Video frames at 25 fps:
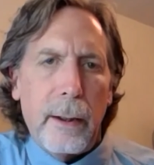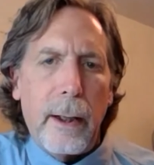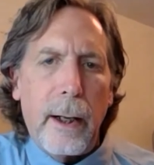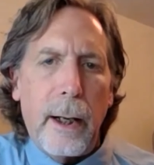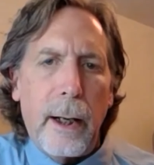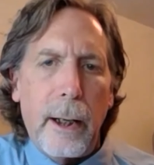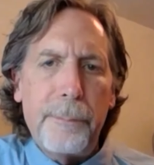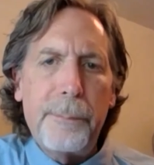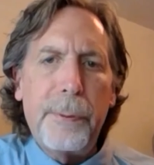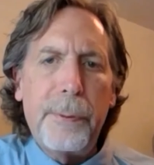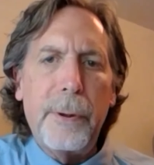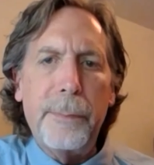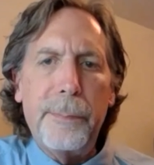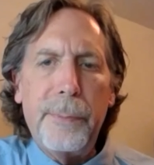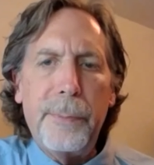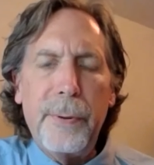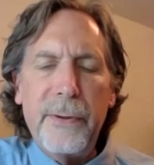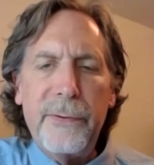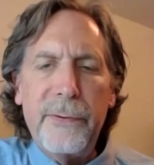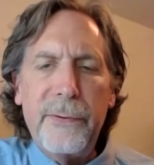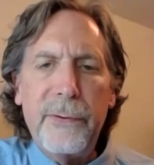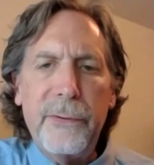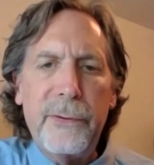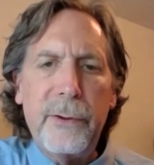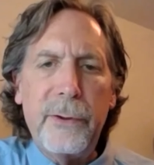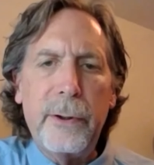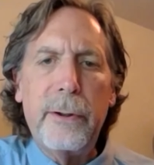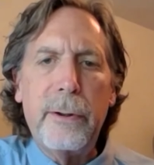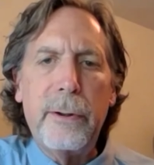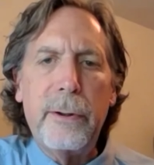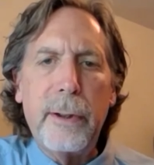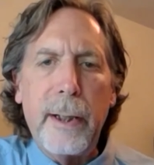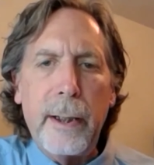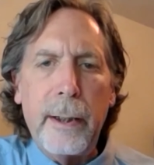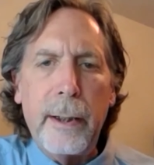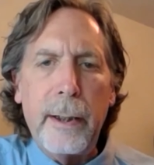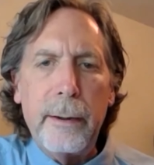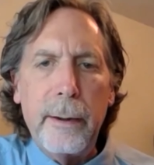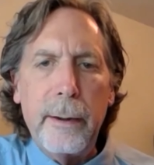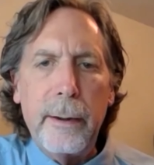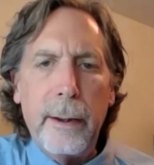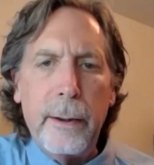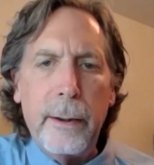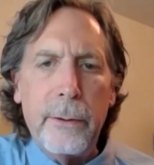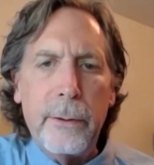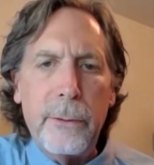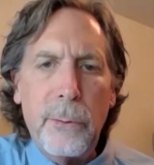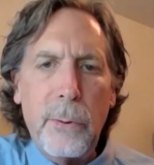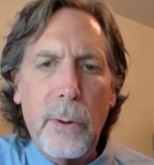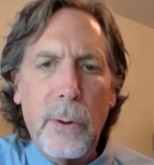our purpose is to create
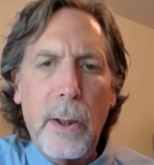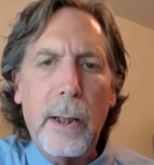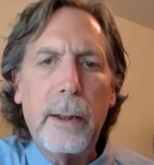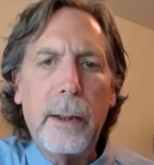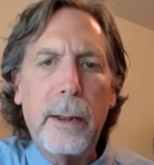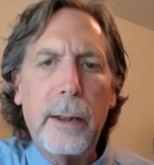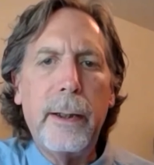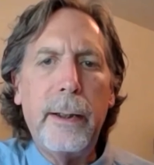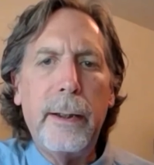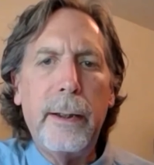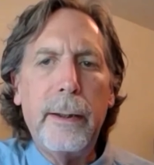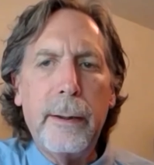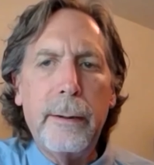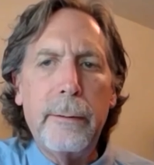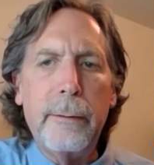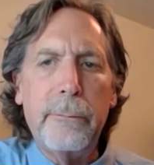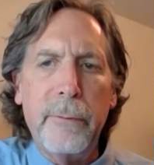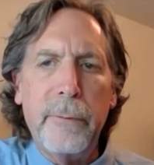a quality